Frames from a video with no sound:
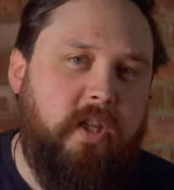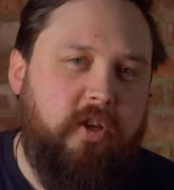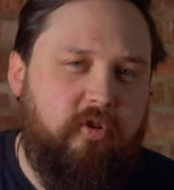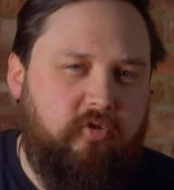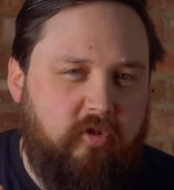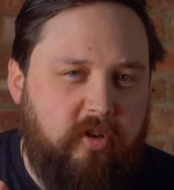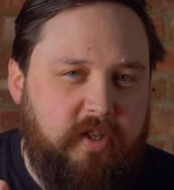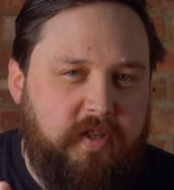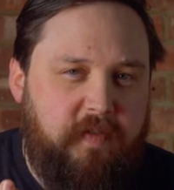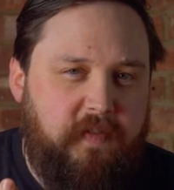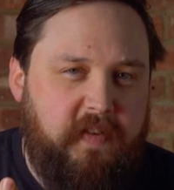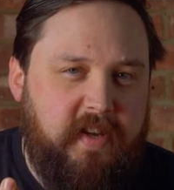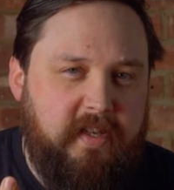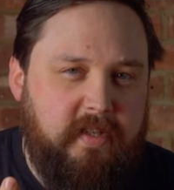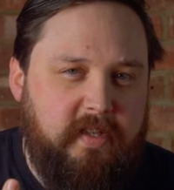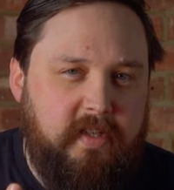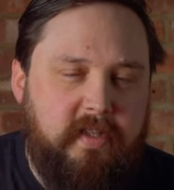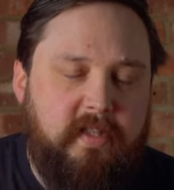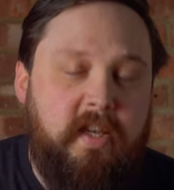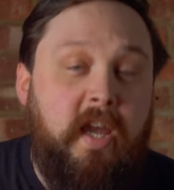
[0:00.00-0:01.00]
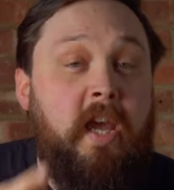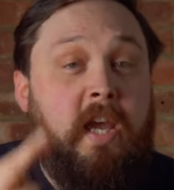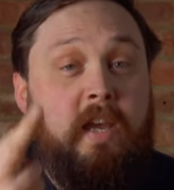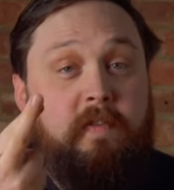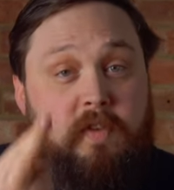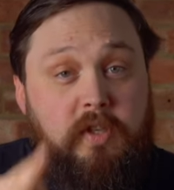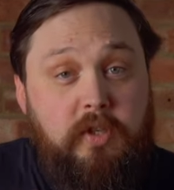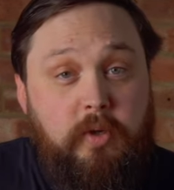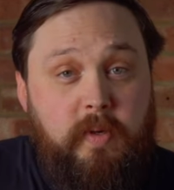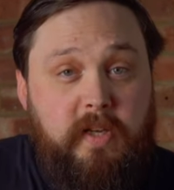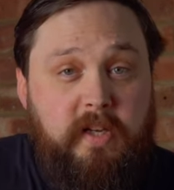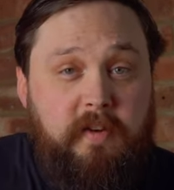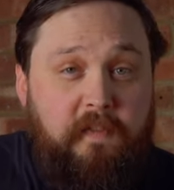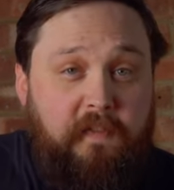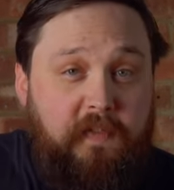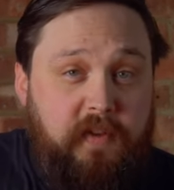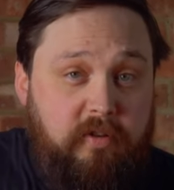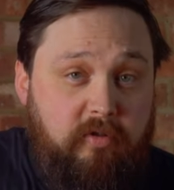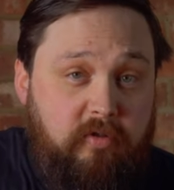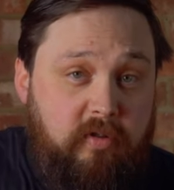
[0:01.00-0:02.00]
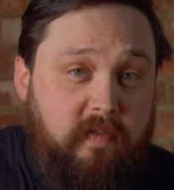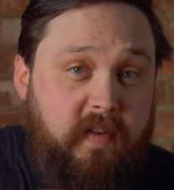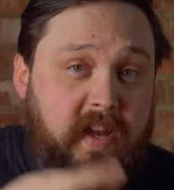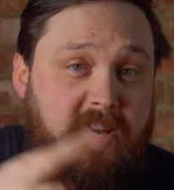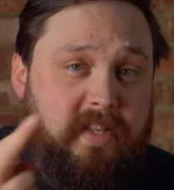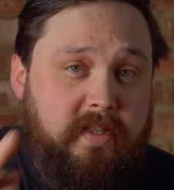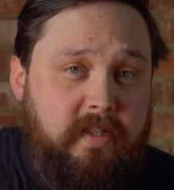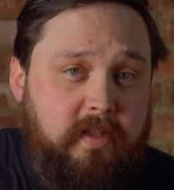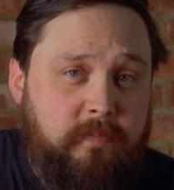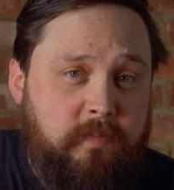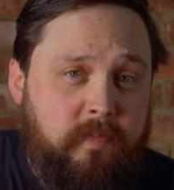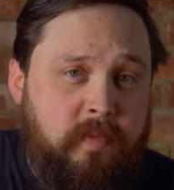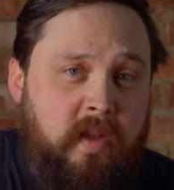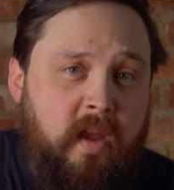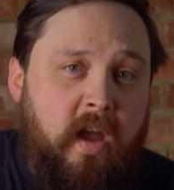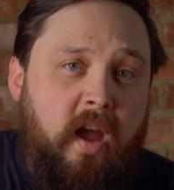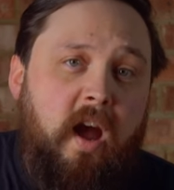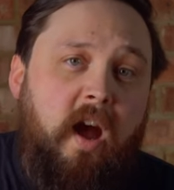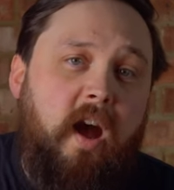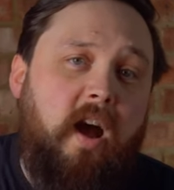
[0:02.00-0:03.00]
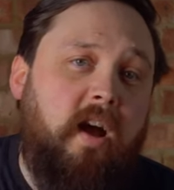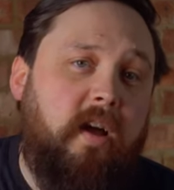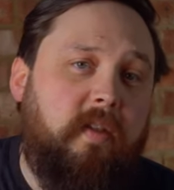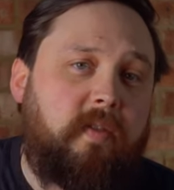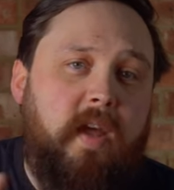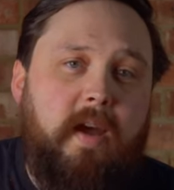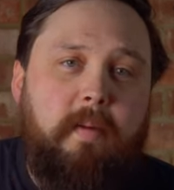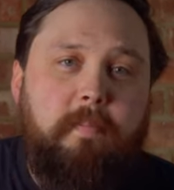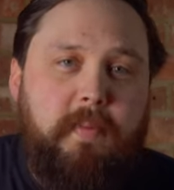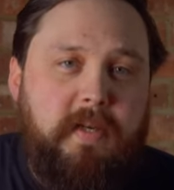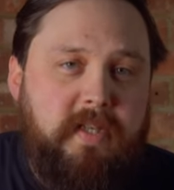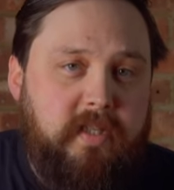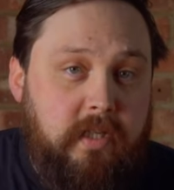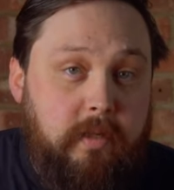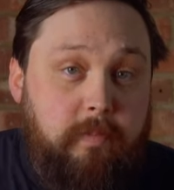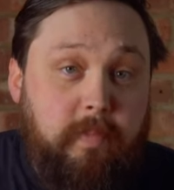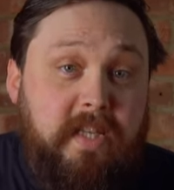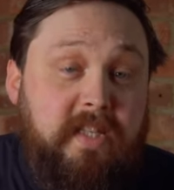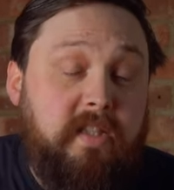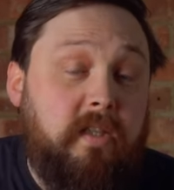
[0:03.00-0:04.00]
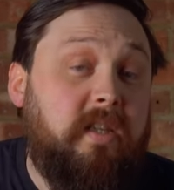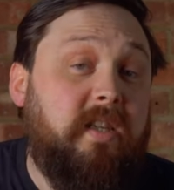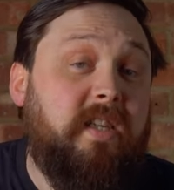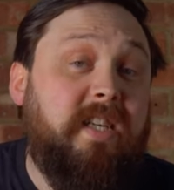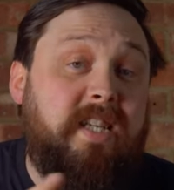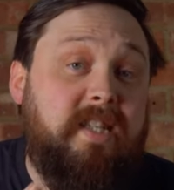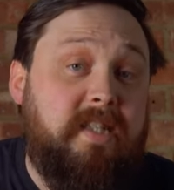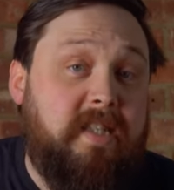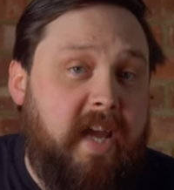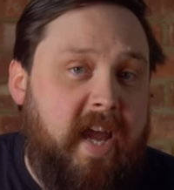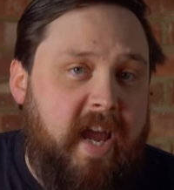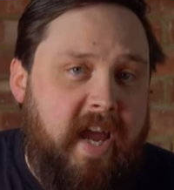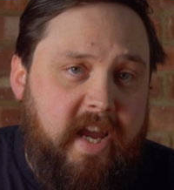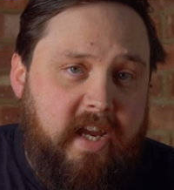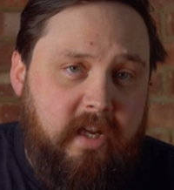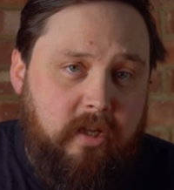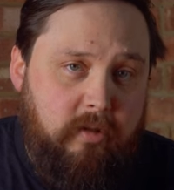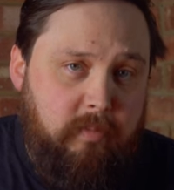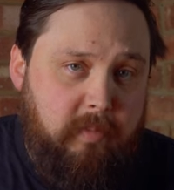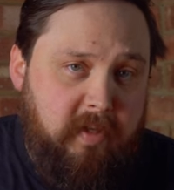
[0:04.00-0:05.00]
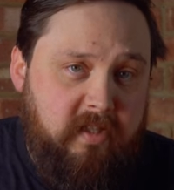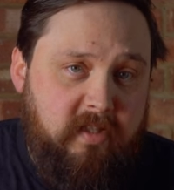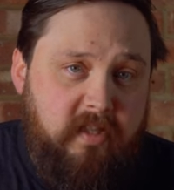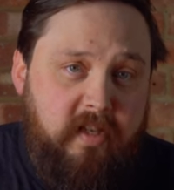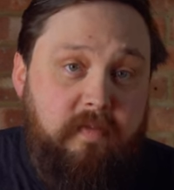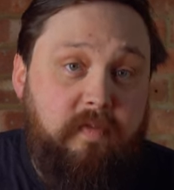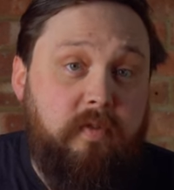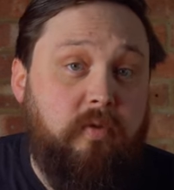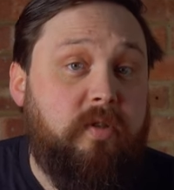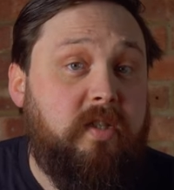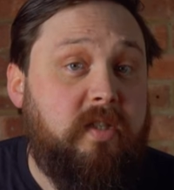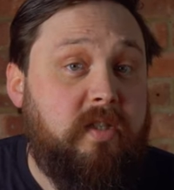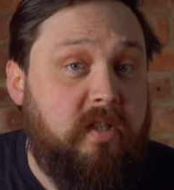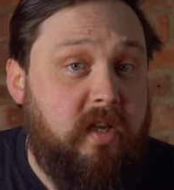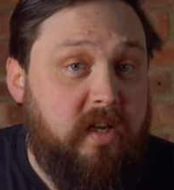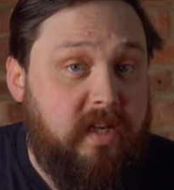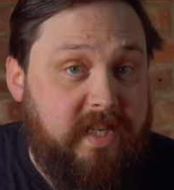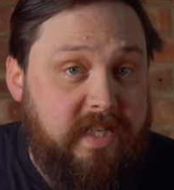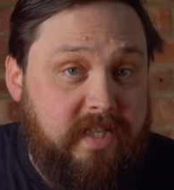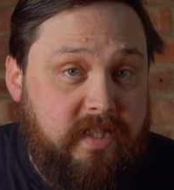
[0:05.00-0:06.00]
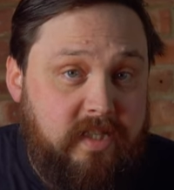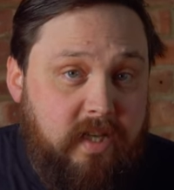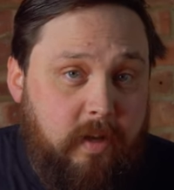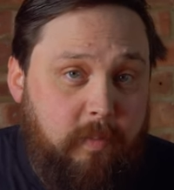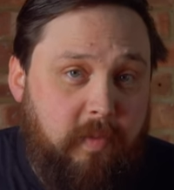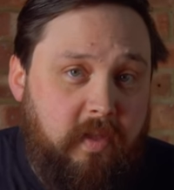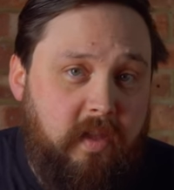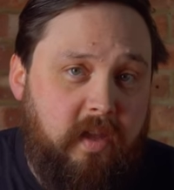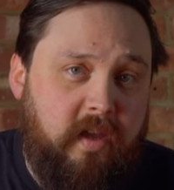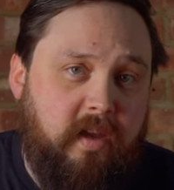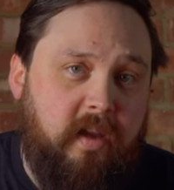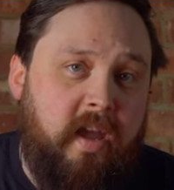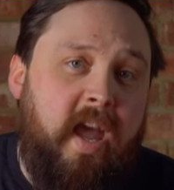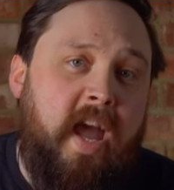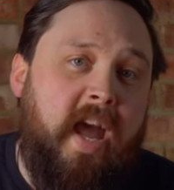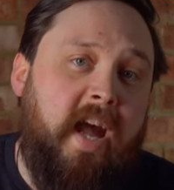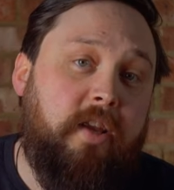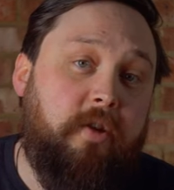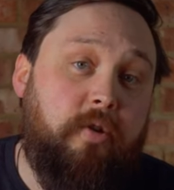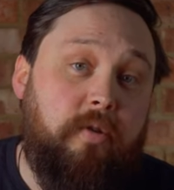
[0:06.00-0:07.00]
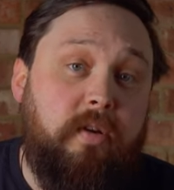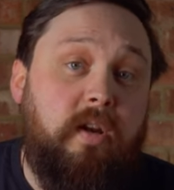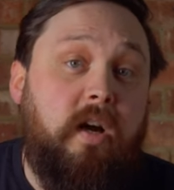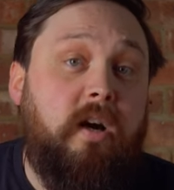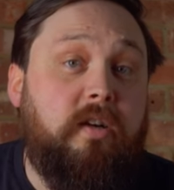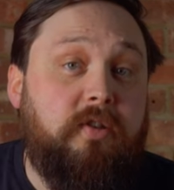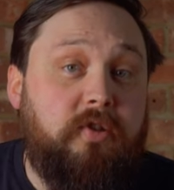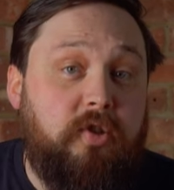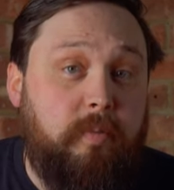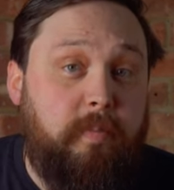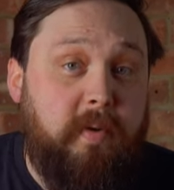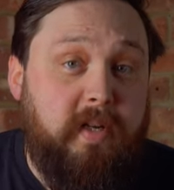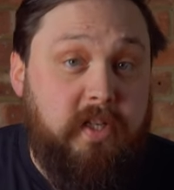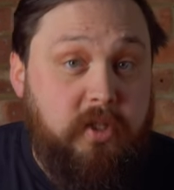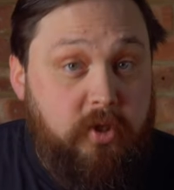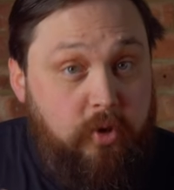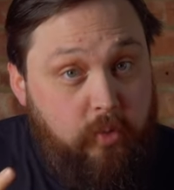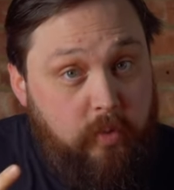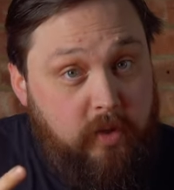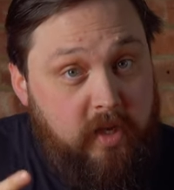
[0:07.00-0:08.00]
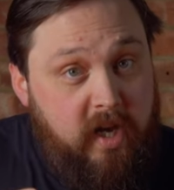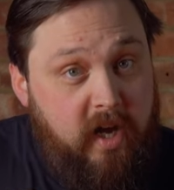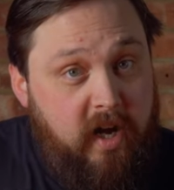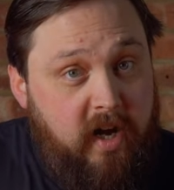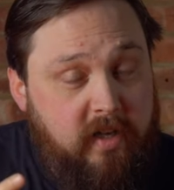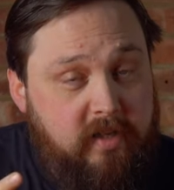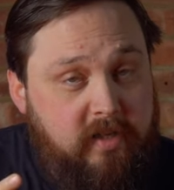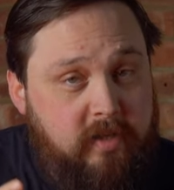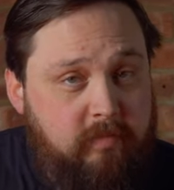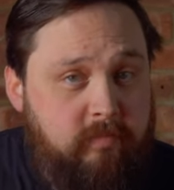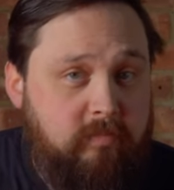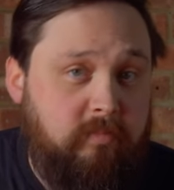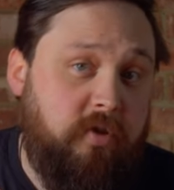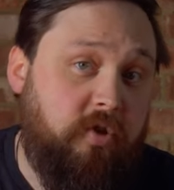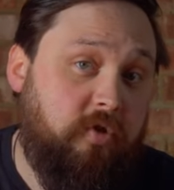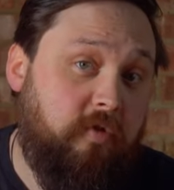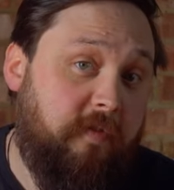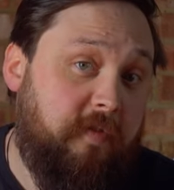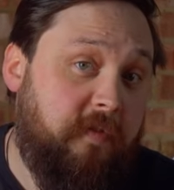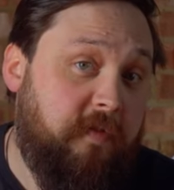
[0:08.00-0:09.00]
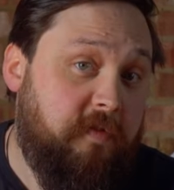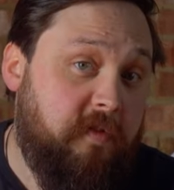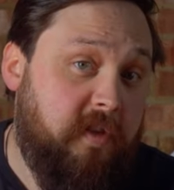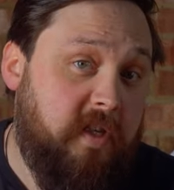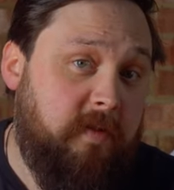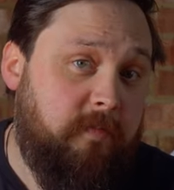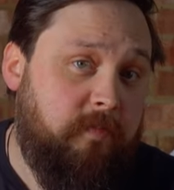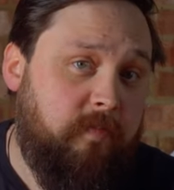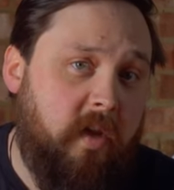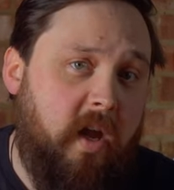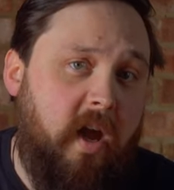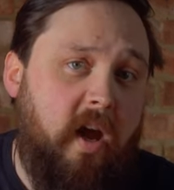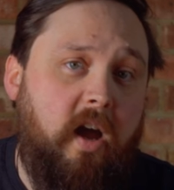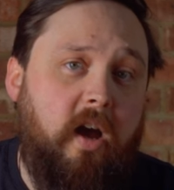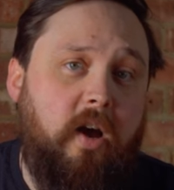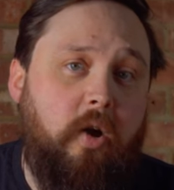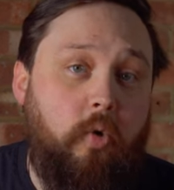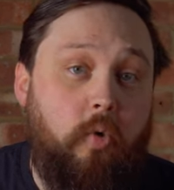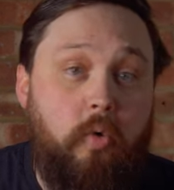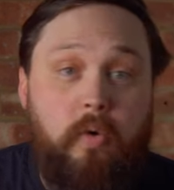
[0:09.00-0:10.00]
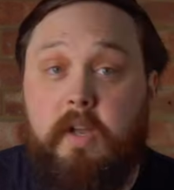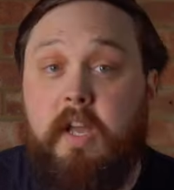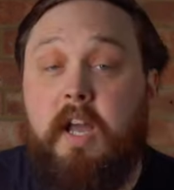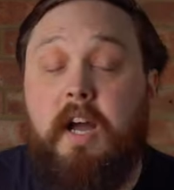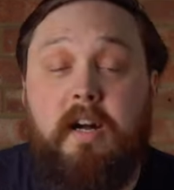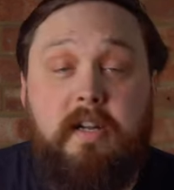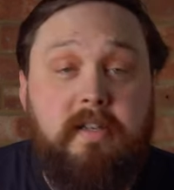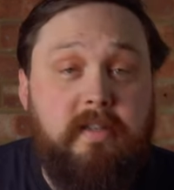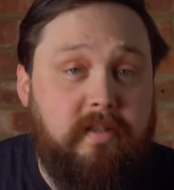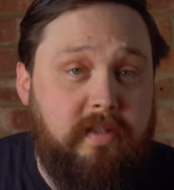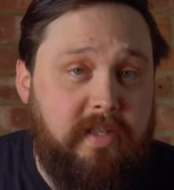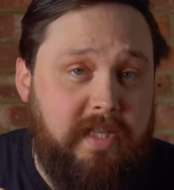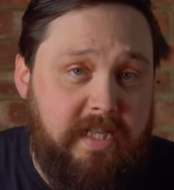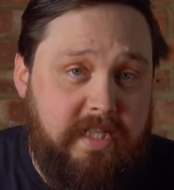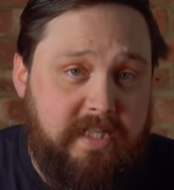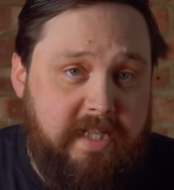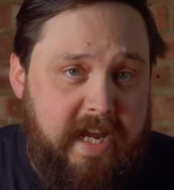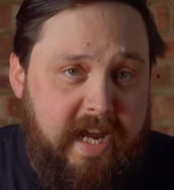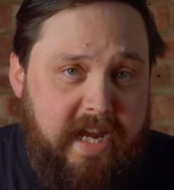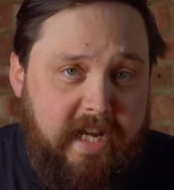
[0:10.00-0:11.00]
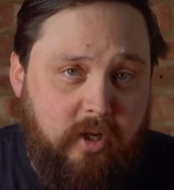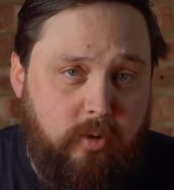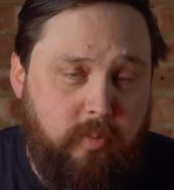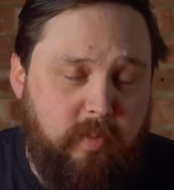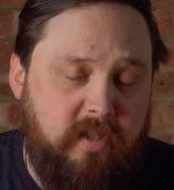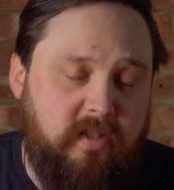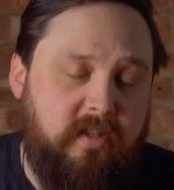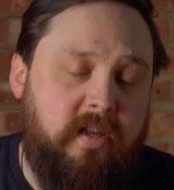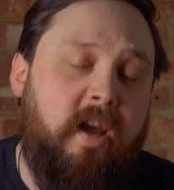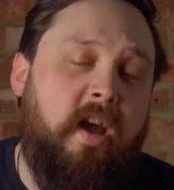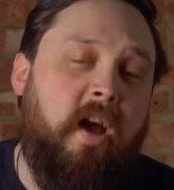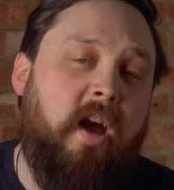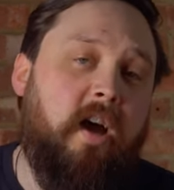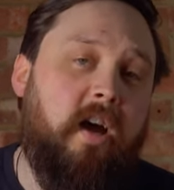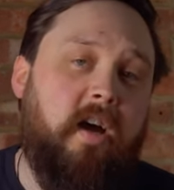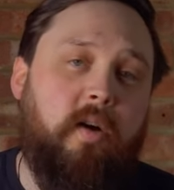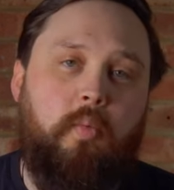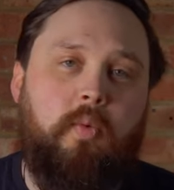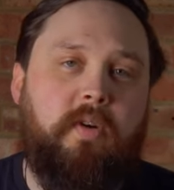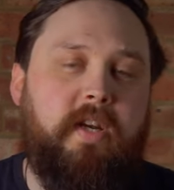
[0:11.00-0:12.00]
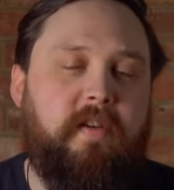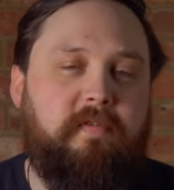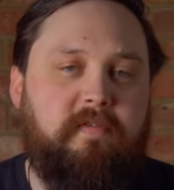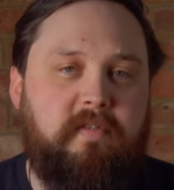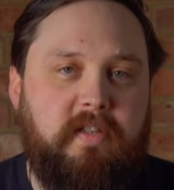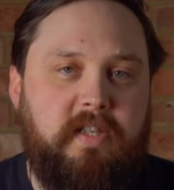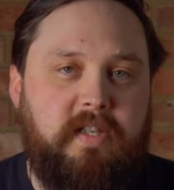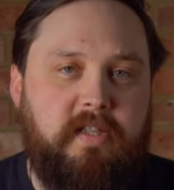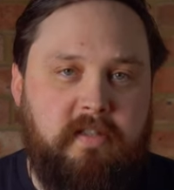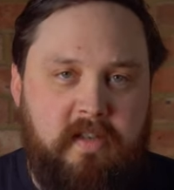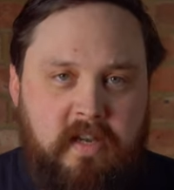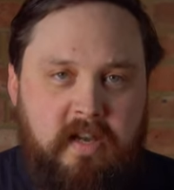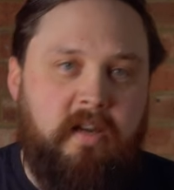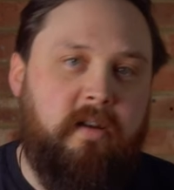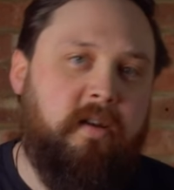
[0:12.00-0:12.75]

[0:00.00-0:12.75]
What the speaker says: Crossed fingers, if you do it in a figure of eight, that basically means an entanglement if you're stuck in something and you can ask your buddy to cut you free or cut the entanglement, whatever it is.